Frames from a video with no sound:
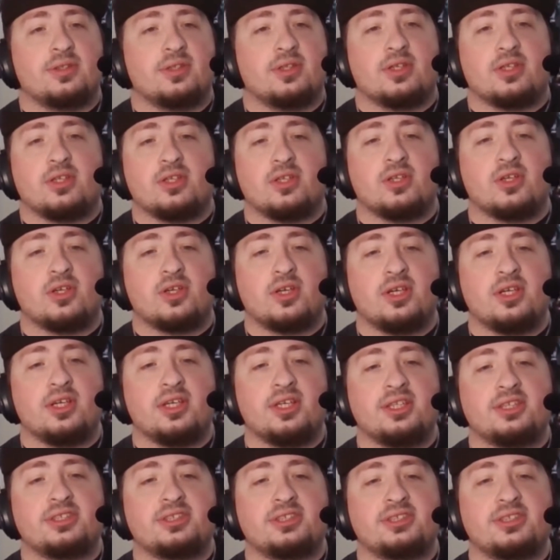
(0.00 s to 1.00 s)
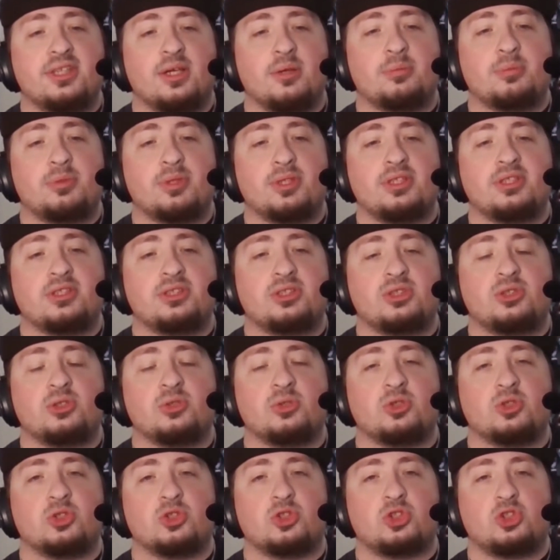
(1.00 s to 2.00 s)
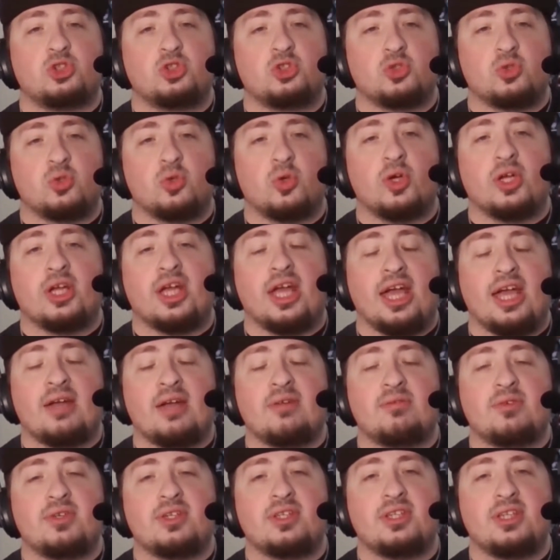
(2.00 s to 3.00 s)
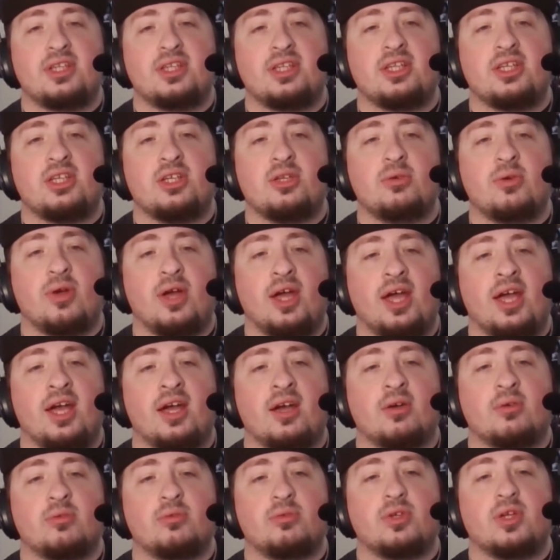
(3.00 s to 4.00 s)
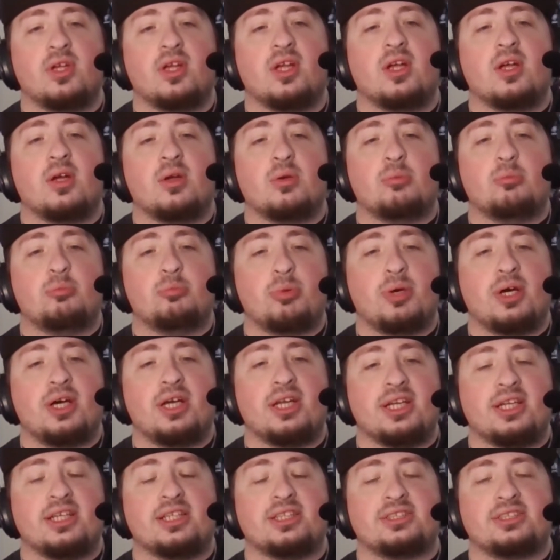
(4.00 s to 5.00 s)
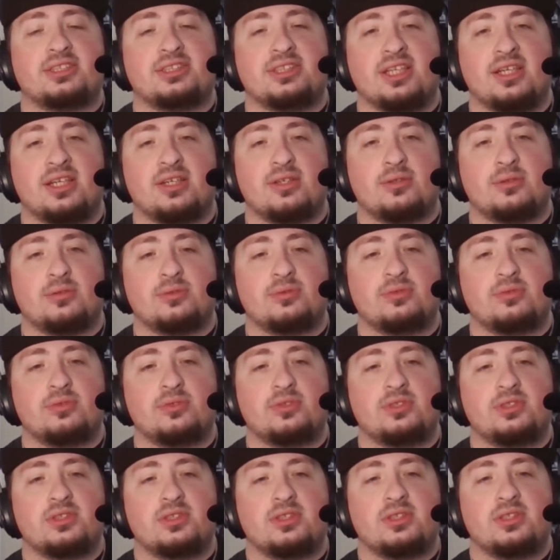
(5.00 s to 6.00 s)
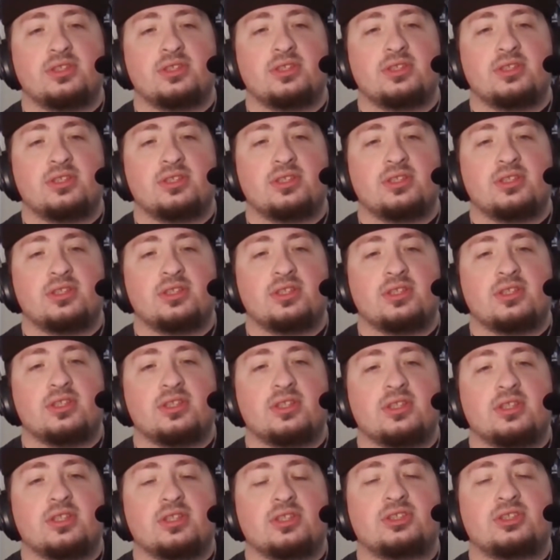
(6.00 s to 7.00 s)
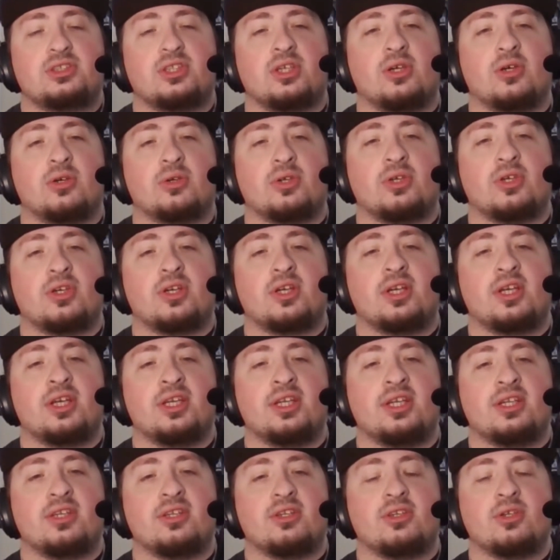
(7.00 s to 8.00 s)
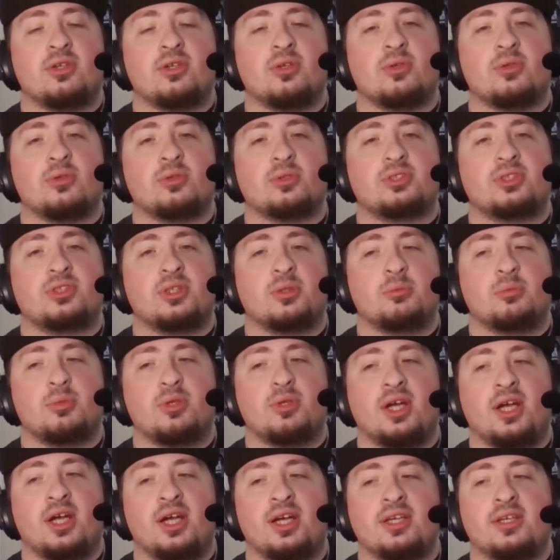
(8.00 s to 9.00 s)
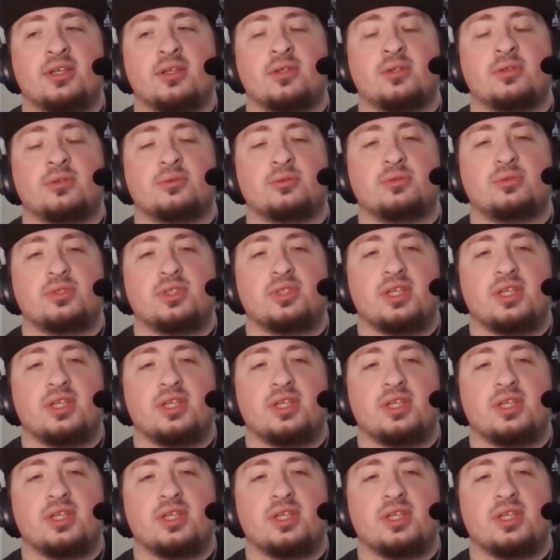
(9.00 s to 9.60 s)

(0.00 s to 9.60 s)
you're gonna need something to destroy everything you have but itself. So you're gonna need to do some kind of